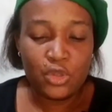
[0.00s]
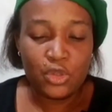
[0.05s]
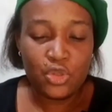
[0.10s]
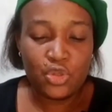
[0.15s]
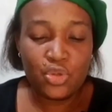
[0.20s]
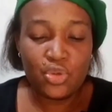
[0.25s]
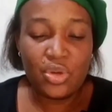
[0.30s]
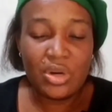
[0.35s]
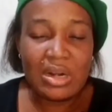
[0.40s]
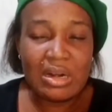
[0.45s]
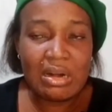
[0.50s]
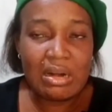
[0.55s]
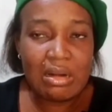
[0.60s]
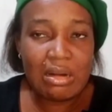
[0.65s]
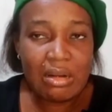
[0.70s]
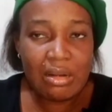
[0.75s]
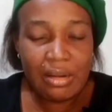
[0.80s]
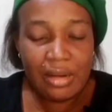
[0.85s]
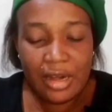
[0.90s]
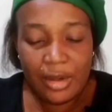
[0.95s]
to
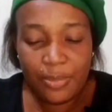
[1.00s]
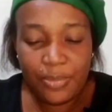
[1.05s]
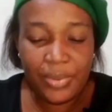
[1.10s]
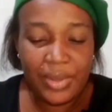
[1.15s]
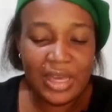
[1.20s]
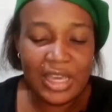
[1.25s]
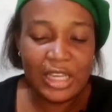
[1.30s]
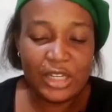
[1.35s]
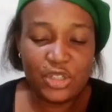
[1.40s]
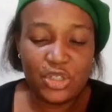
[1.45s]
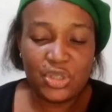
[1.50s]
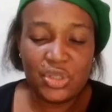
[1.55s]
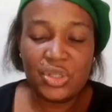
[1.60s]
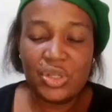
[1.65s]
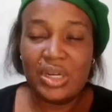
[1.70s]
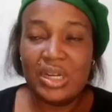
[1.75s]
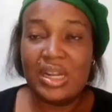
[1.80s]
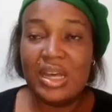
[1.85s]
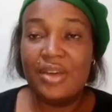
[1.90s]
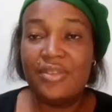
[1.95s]
creep into
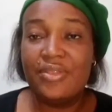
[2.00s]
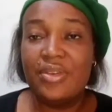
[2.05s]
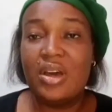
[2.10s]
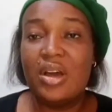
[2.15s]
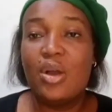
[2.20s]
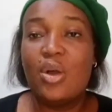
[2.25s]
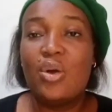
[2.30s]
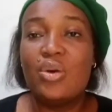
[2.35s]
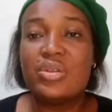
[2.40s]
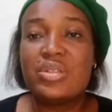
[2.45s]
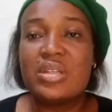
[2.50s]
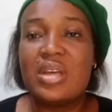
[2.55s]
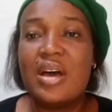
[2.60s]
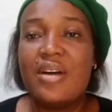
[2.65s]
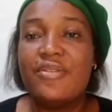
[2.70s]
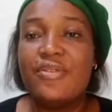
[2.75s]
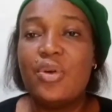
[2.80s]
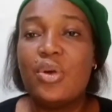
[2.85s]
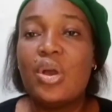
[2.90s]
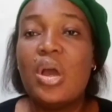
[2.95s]
your life and cause
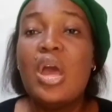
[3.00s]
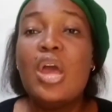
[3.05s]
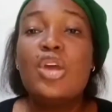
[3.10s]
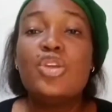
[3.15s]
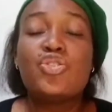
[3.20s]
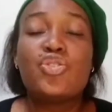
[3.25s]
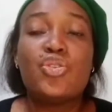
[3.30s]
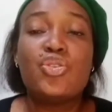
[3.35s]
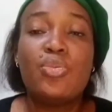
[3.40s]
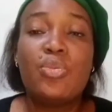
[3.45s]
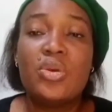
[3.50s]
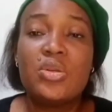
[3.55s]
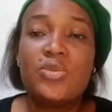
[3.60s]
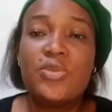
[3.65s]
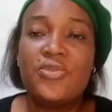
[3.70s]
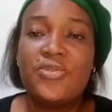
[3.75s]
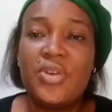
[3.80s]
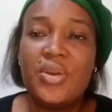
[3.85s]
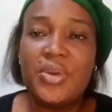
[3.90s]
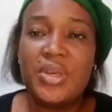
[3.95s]
havoc. So you must
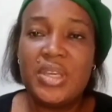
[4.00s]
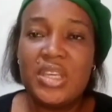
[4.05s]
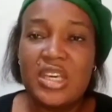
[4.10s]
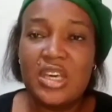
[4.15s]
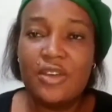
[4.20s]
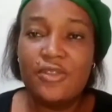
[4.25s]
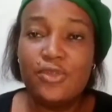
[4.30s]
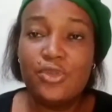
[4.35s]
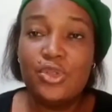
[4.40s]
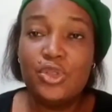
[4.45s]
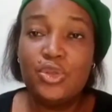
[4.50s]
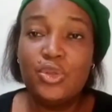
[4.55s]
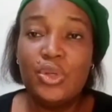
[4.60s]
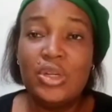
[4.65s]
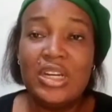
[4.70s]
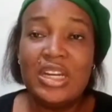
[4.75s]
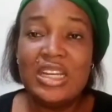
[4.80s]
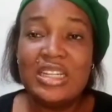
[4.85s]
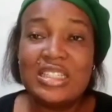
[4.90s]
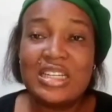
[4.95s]
be very careful. You
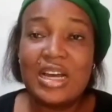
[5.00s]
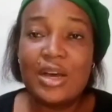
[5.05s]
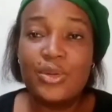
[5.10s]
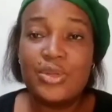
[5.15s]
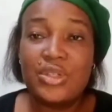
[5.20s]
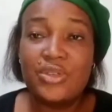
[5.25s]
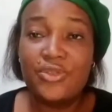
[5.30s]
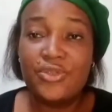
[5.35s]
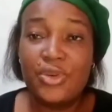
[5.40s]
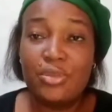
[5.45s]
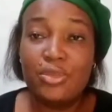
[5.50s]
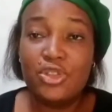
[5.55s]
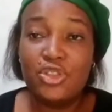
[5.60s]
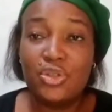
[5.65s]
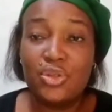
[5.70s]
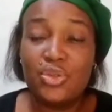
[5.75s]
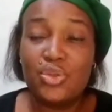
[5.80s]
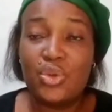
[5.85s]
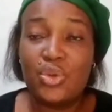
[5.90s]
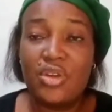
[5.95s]
don't let out
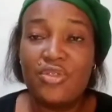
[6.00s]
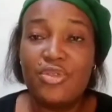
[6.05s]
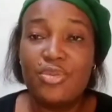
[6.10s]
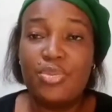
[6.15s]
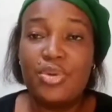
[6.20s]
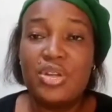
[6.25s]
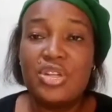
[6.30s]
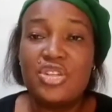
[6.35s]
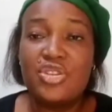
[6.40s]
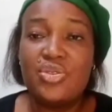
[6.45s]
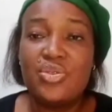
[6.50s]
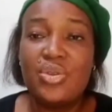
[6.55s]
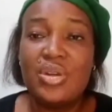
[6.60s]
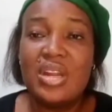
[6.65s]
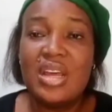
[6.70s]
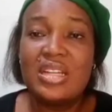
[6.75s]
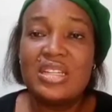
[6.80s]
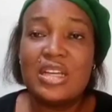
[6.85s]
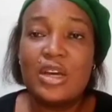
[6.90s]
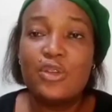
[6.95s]
information to everybody. You don't
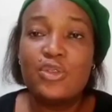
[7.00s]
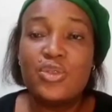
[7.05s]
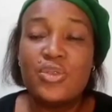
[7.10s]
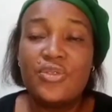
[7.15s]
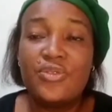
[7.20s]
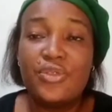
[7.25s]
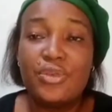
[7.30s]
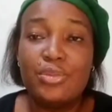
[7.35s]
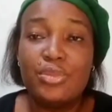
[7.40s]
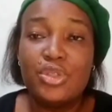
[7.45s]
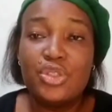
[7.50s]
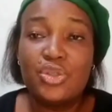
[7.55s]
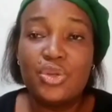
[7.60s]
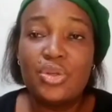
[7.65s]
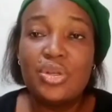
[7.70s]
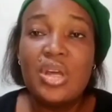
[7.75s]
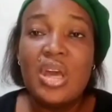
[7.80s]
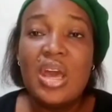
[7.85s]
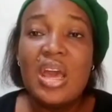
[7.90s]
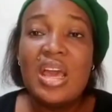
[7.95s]
let out
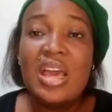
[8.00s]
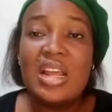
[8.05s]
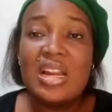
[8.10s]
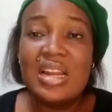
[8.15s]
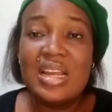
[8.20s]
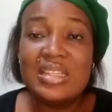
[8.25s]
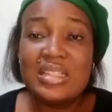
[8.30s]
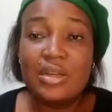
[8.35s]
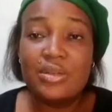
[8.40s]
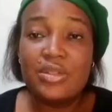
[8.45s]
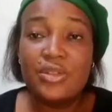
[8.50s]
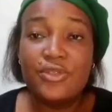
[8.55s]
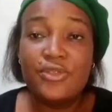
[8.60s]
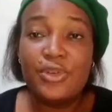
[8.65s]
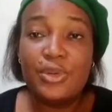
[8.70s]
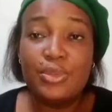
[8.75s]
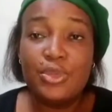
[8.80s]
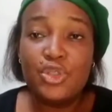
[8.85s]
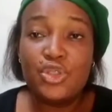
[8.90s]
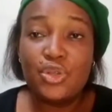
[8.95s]
information
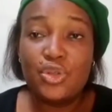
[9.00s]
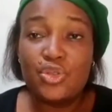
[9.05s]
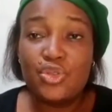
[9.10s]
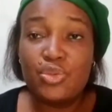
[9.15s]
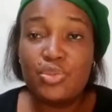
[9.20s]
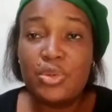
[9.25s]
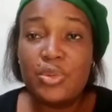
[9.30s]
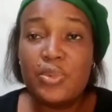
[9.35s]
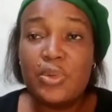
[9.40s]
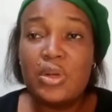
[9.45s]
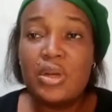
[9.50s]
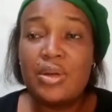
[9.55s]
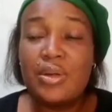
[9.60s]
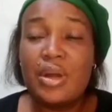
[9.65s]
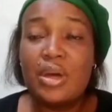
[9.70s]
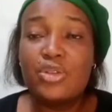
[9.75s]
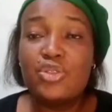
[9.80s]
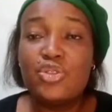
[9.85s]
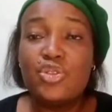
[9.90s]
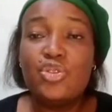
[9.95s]
to people
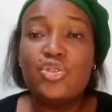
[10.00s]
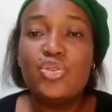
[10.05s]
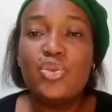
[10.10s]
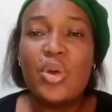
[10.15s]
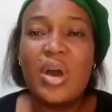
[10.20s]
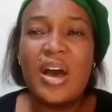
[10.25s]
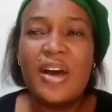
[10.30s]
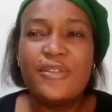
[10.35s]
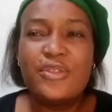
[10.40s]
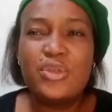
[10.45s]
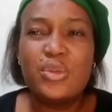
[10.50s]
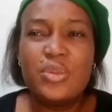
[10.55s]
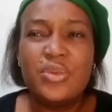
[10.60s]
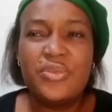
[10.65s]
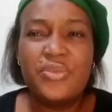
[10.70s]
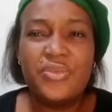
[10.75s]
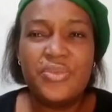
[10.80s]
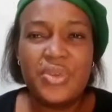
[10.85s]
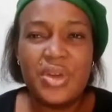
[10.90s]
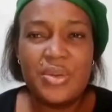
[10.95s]
around you. You have to
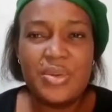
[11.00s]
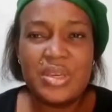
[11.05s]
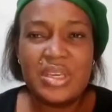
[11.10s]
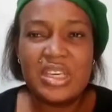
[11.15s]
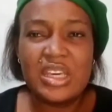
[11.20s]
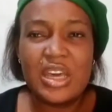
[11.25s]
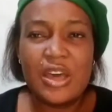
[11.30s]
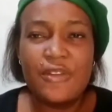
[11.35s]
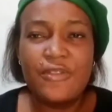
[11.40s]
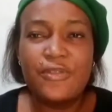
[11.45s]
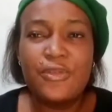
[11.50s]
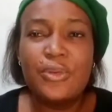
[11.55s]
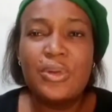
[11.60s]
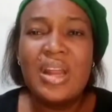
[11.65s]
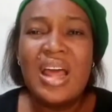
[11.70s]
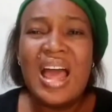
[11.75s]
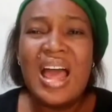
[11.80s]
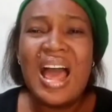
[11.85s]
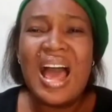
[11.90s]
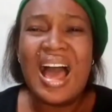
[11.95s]
be very
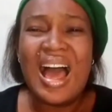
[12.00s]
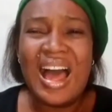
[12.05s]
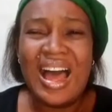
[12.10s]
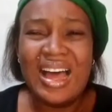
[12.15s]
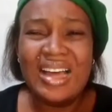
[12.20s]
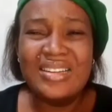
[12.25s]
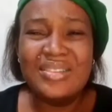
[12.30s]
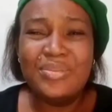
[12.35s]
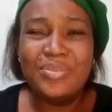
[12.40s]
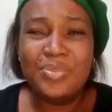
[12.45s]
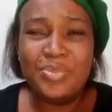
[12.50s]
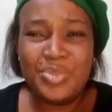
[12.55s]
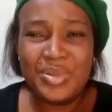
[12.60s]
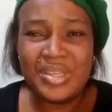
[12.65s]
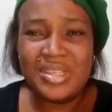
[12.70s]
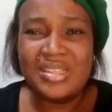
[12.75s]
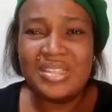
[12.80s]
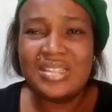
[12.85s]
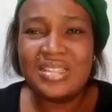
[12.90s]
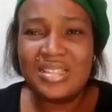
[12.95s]
careful and
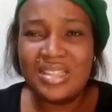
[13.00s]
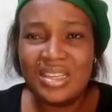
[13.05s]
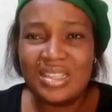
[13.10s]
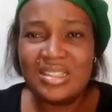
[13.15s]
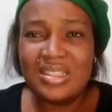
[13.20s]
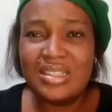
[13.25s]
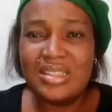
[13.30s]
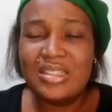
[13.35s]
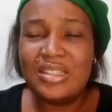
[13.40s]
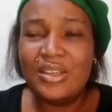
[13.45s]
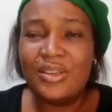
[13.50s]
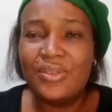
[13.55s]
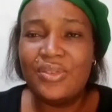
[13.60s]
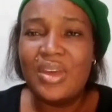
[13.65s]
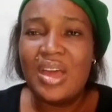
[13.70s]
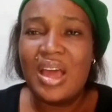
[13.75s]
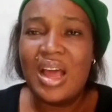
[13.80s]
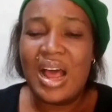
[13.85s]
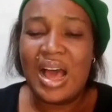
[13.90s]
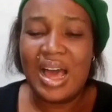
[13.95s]
be sensitive.
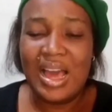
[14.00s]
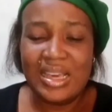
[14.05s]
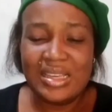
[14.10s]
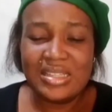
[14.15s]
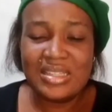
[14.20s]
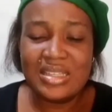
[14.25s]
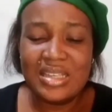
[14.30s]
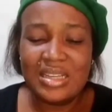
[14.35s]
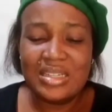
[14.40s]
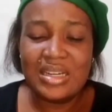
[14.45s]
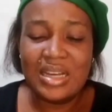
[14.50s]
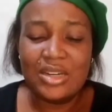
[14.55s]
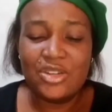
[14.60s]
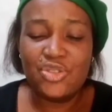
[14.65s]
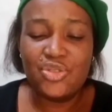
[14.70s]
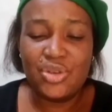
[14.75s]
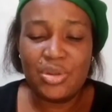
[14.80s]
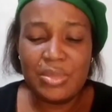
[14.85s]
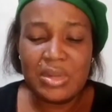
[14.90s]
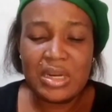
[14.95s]
I said
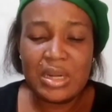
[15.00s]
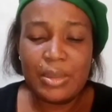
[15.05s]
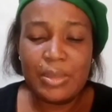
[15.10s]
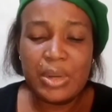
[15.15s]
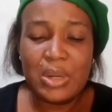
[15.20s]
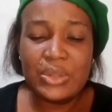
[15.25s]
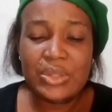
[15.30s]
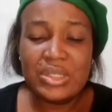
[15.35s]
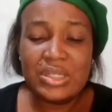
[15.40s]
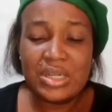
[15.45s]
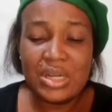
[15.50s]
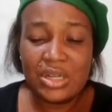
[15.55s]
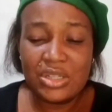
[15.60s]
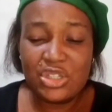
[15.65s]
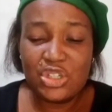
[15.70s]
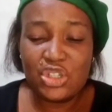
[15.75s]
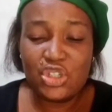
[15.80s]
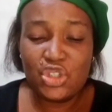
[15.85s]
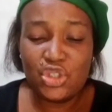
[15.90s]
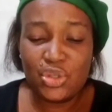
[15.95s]
that dreaming about
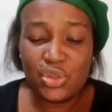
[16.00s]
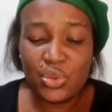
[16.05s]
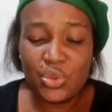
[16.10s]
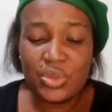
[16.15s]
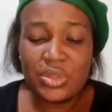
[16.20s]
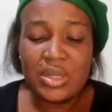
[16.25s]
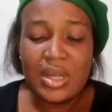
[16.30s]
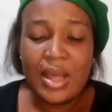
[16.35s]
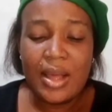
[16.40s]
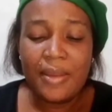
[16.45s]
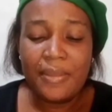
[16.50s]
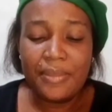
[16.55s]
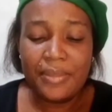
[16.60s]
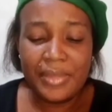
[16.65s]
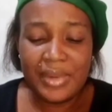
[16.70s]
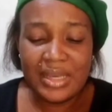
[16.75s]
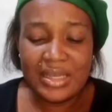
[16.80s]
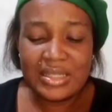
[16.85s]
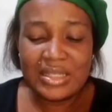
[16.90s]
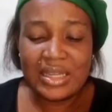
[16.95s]
dirty shoes
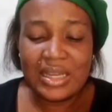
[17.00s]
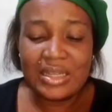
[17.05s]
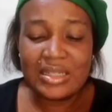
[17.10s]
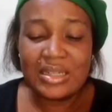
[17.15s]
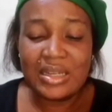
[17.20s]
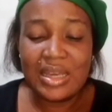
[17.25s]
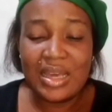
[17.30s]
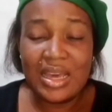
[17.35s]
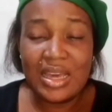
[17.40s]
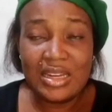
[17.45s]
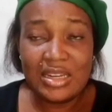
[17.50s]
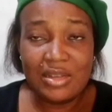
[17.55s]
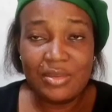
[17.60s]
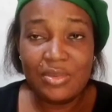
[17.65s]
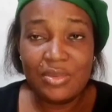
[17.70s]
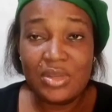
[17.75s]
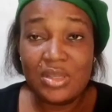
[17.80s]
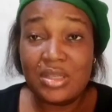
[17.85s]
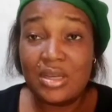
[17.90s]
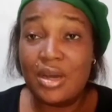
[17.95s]
means that the
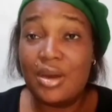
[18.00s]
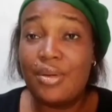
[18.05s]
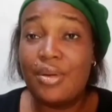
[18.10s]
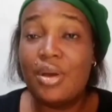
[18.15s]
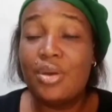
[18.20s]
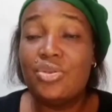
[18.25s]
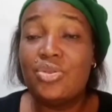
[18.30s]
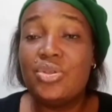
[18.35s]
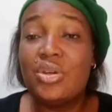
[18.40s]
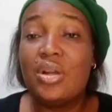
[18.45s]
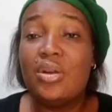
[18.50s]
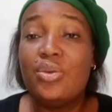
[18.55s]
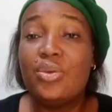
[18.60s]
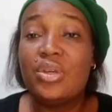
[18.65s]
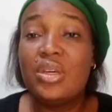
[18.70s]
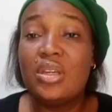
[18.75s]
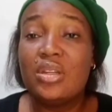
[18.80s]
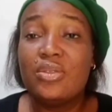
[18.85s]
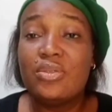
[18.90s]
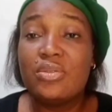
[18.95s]
enemies are around you, are
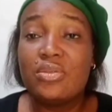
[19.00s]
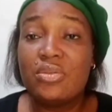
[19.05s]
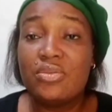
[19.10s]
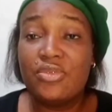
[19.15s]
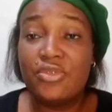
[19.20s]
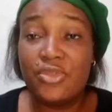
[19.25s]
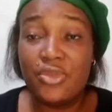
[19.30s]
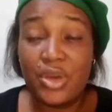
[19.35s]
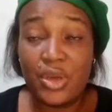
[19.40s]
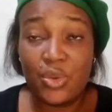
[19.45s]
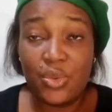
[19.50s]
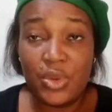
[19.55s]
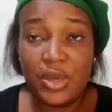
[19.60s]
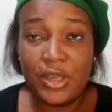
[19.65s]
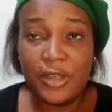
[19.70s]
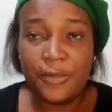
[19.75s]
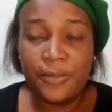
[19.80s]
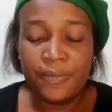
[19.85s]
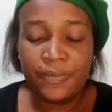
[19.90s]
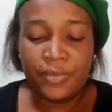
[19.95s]
looking for a
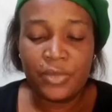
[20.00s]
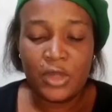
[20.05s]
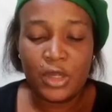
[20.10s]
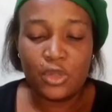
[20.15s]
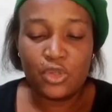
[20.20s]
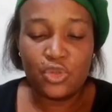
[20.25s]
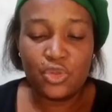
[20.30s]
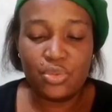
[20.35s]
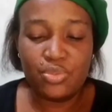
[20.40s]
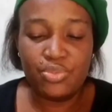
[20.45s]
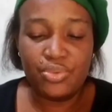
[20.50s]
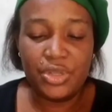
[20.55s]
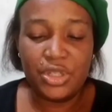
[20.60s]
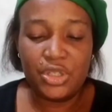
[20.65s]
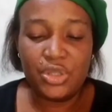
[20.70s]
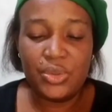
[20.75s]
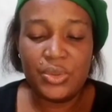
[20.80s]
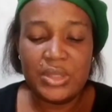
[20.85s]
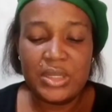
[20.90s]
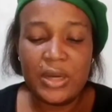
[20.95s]
way to
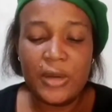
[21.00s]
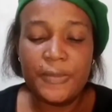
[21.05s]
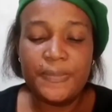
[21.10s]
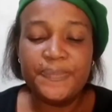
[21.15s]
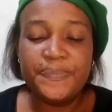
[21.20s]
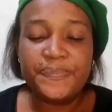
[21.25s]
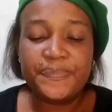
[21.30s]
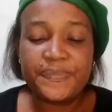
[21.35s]
bring you down.